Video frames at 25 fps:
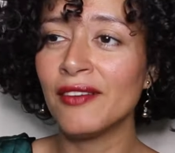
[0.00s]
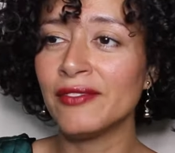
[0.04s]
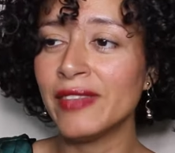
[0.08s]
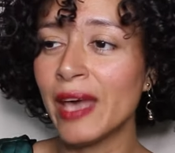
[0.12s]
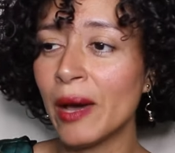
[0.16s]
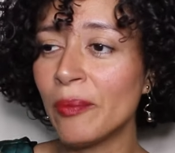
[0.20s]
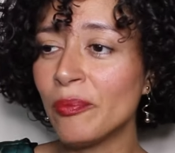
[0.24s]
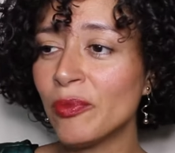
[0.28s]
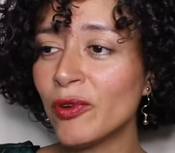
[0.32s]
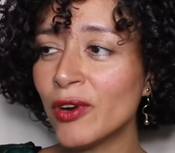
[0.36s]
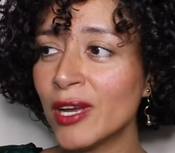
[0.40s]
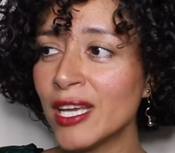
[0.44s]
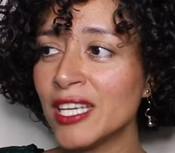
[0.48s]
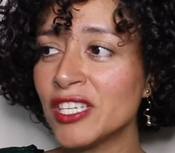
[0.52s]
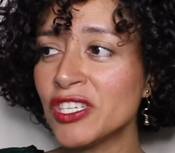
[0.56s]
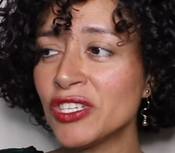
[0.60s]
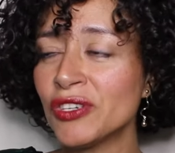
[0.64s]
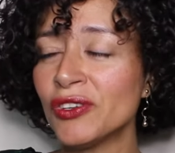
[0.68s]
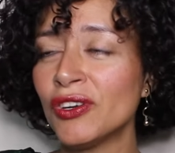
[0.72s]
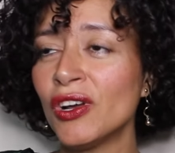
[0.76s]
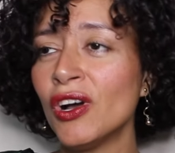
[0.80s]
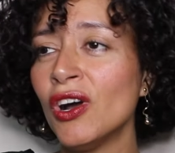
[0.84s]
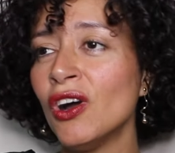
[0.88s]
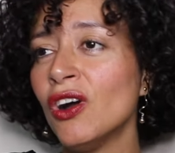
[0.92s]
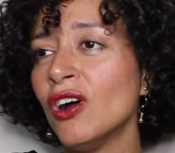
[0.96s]
The
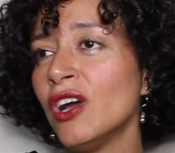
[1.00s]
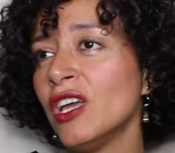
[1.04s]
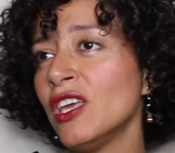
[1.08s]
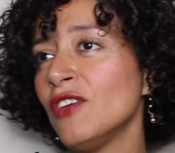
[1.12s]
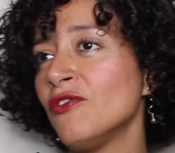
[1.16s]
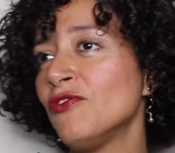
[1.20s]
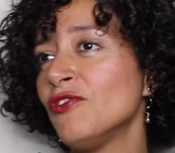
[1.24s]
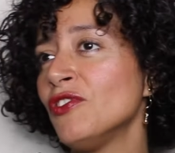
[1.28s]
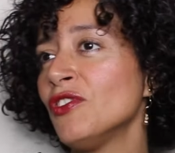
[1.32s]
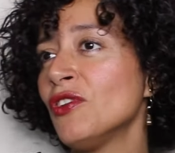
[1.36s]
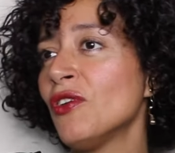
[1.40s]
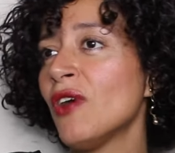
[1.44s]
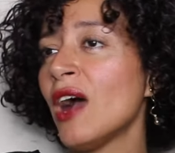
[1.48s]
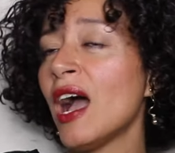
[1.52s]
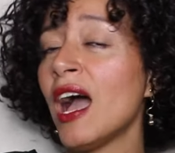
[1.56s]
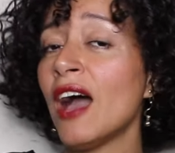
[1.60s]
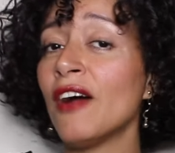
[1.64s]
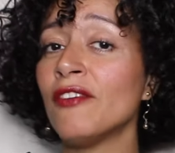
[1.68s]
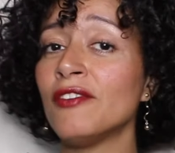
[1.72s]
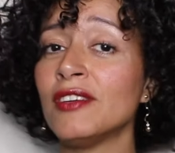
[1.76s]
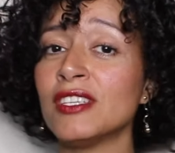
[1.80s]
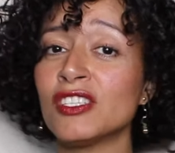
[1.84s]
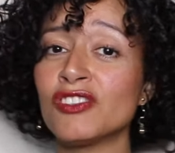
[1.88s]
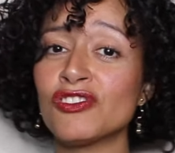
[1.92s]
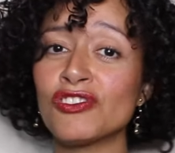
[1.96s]
pressure, oh if you don't
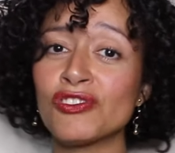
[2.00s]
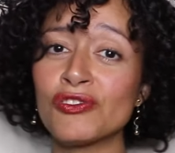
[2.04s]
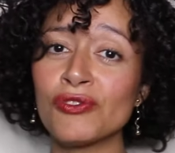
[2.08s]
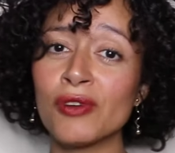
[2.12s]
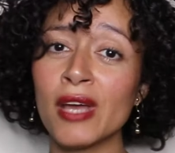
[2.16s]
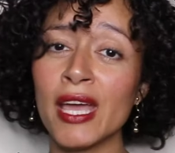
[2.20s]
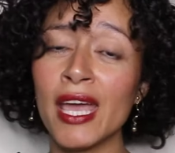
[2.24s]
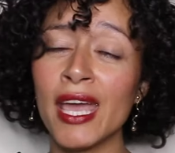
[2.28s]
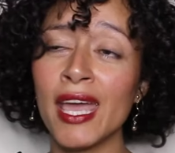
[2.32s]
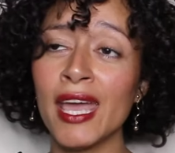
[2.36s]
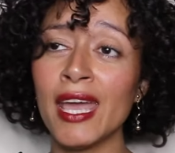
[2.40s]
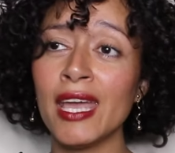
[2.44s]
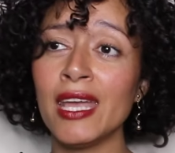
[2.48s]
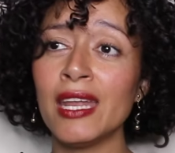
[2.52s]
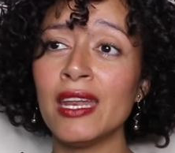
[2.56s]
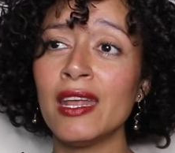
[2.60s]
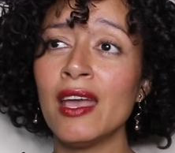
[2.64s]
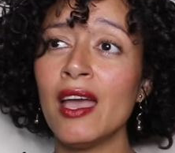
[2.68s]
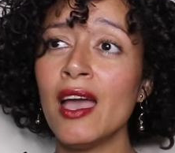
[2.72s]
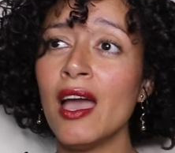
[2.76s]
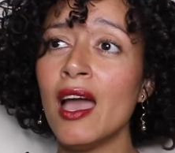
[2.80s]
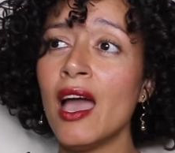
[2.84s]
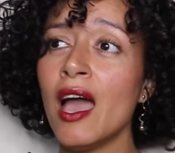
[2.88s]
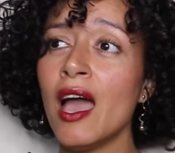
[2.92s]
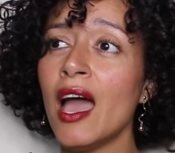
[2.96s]
have a
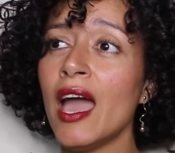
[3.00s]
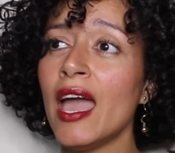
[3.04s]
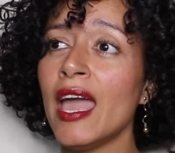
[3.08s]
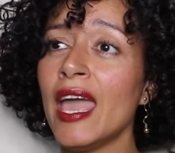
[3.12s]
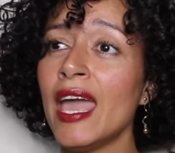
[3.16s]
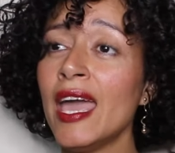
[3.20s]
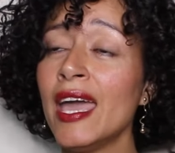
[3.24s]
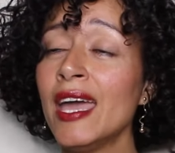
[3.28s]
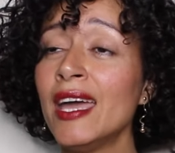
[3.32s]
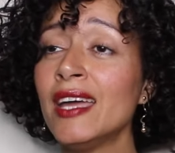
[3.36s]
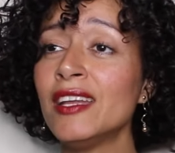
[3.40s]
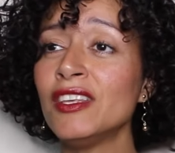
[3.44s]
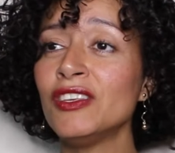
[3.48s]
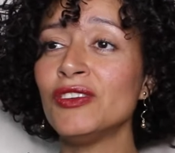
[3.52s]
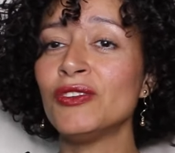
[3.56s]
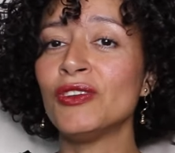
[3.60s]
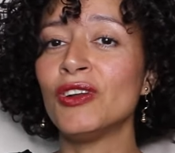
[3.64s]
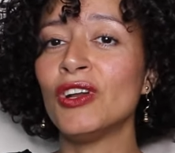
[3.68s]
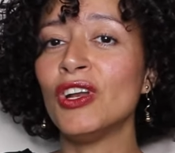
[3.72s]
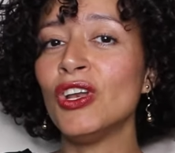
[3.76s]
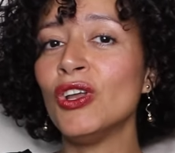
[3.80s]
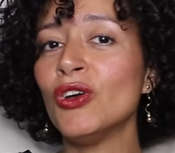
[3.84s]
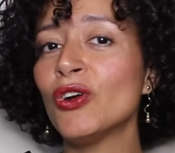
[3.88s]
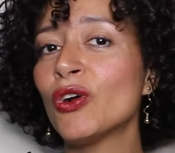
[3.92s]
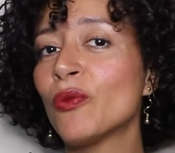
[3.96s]
straight, hair, you
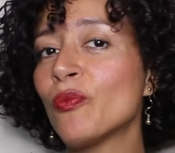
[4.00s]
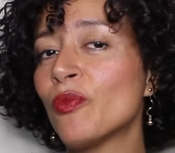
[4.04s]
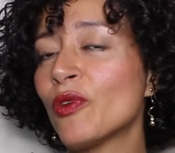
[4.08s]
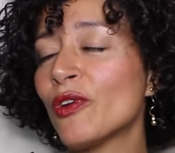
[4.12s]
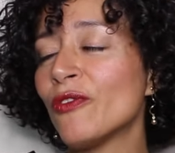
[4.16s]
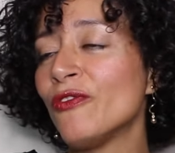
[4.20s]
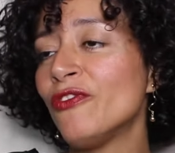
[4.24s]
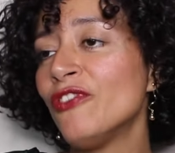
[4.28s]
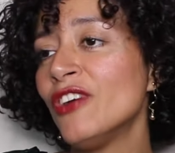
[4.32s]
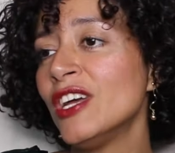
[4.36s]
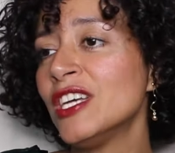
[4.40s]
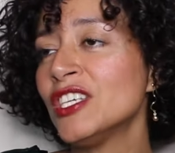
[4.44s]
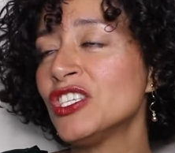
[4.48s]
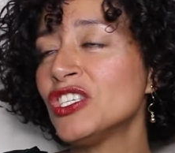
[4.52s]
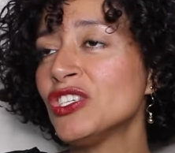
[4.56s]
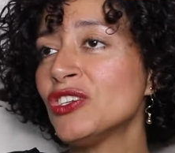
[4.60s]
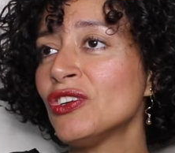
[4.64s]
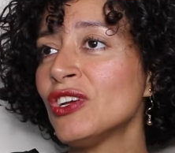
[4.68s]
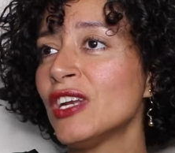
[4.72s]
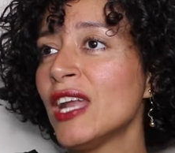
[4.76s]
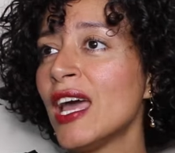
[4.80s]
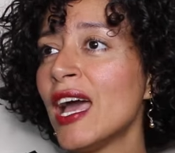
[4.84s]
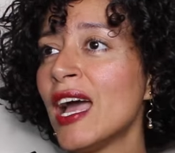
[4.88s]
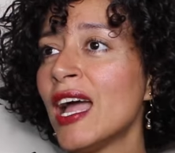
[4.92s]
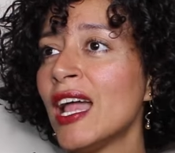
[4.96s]
don't look
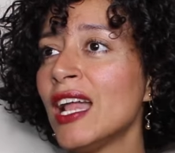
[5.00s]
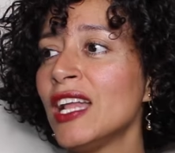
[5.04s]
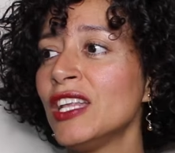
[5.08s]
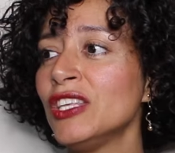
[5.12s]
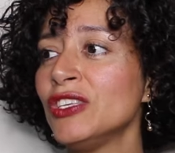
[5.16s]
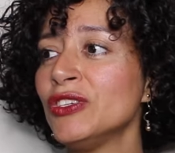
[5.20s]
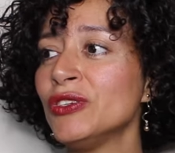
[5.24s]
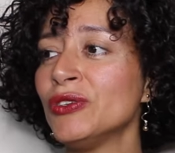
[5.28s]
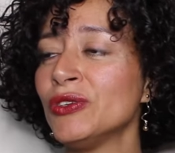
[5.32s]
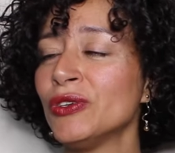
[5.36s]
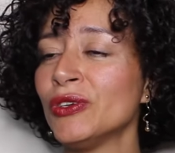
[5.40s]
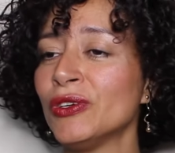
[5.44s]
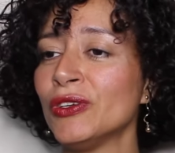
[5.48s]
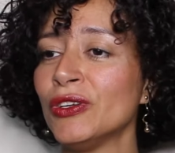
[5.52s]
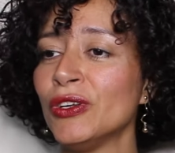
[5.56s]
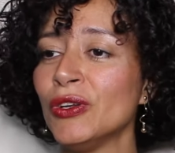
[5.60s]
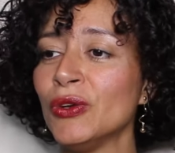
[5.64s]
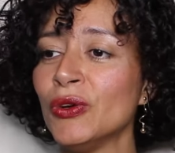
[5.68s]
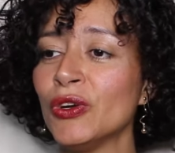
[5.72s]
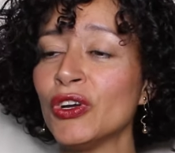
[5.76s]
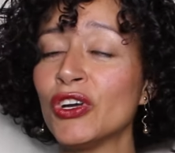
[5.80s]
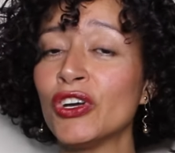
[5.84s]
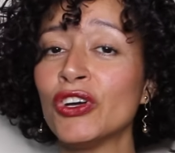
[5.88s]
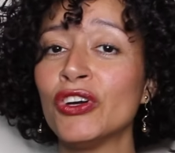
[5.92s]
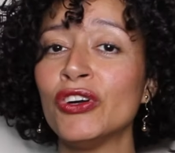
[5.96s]
professional, you don't
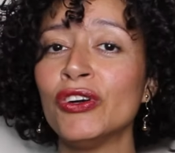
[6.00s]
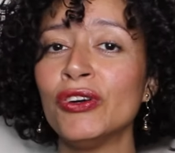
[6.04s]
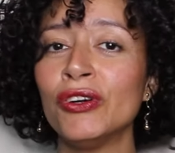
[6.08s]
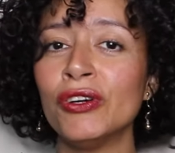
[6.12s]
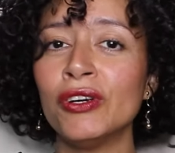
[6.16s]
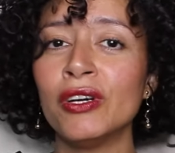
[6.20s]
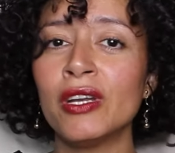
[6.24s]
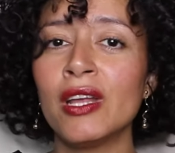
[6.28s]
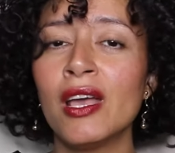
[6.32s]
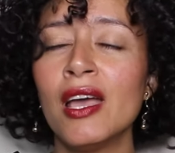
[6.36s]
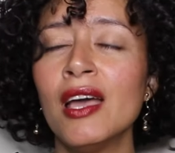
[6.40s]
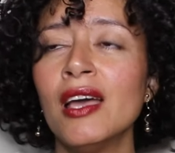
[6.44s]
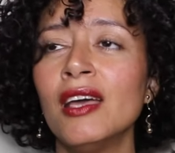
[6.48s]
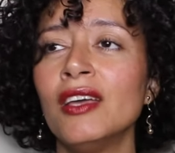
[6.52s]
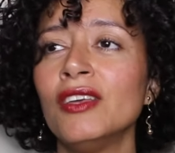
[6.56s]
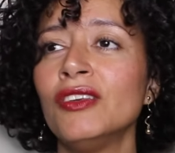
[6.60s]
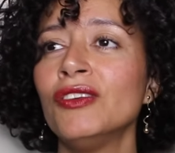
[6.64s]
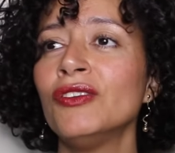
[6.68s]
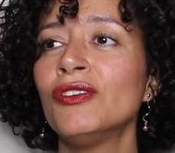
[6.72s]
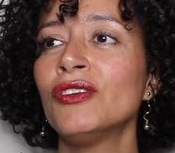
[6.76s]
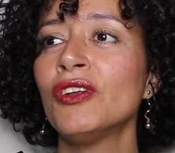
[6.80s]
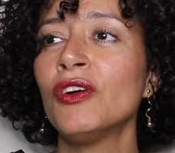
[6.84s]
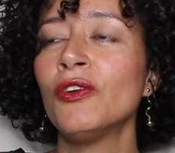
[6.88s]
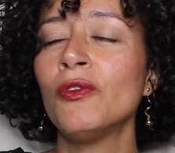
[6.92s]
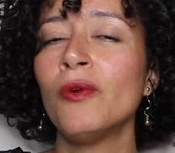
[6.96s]
look good.
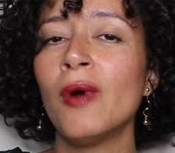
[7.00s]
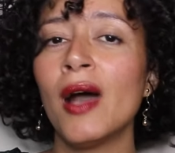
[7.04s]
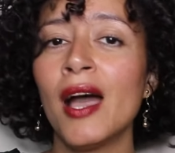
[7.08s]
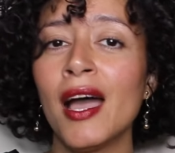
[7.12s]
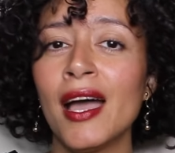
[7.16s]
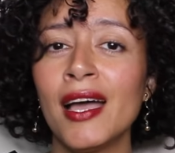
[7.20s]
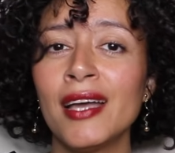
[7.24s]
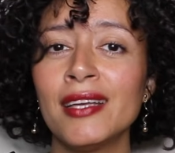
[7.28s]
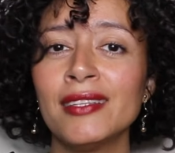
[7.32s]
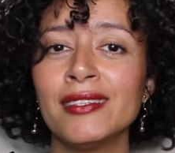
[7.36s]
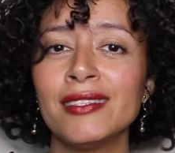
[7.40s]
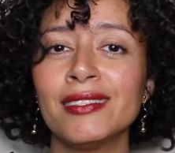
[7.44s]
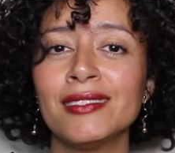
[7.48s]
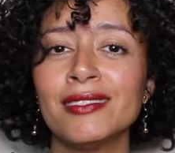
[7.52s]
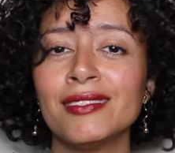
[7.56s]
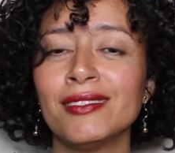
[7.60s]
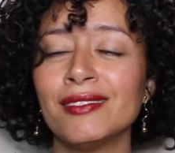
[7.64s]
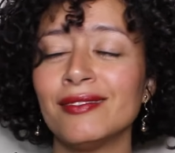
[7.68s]
You know what?